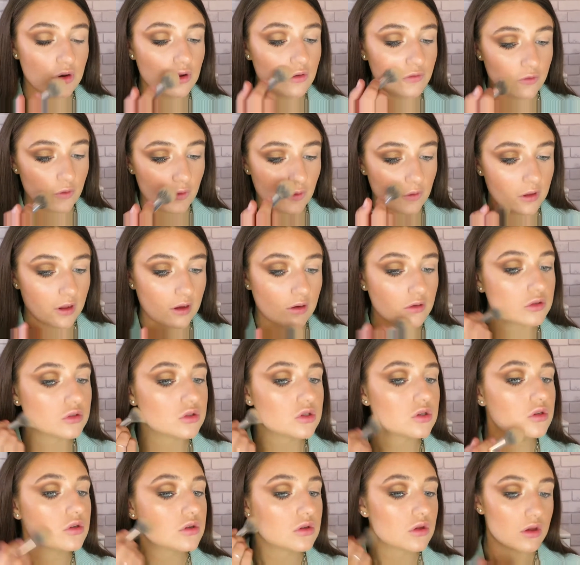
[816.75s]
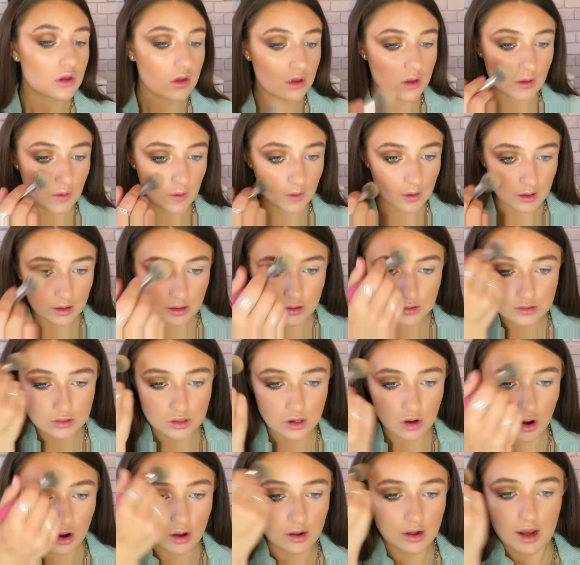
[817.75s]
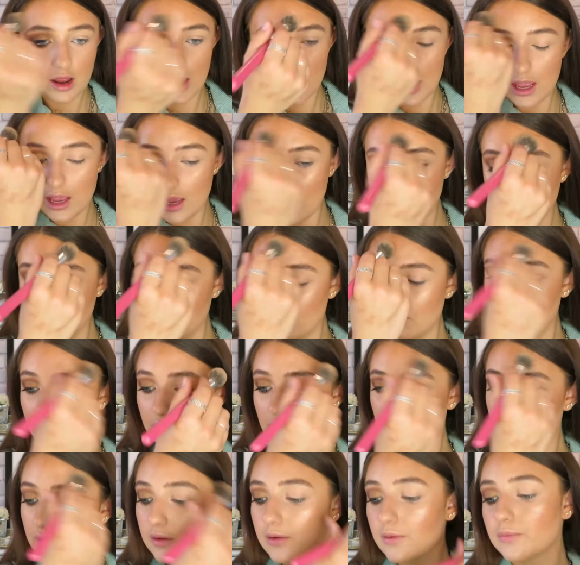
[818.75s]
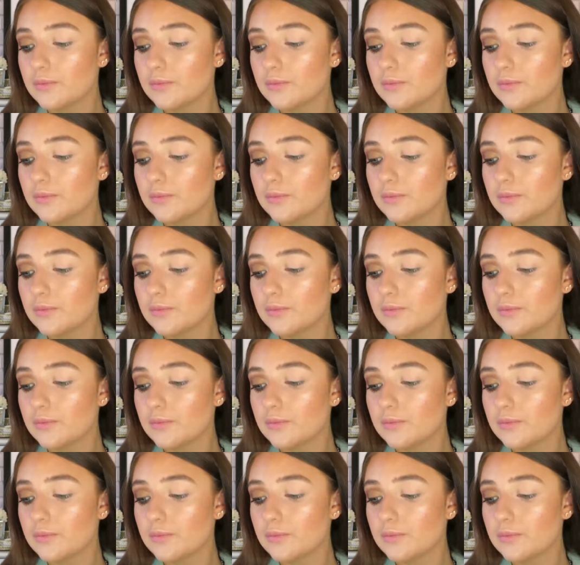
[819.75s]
fallout is gone anywhere.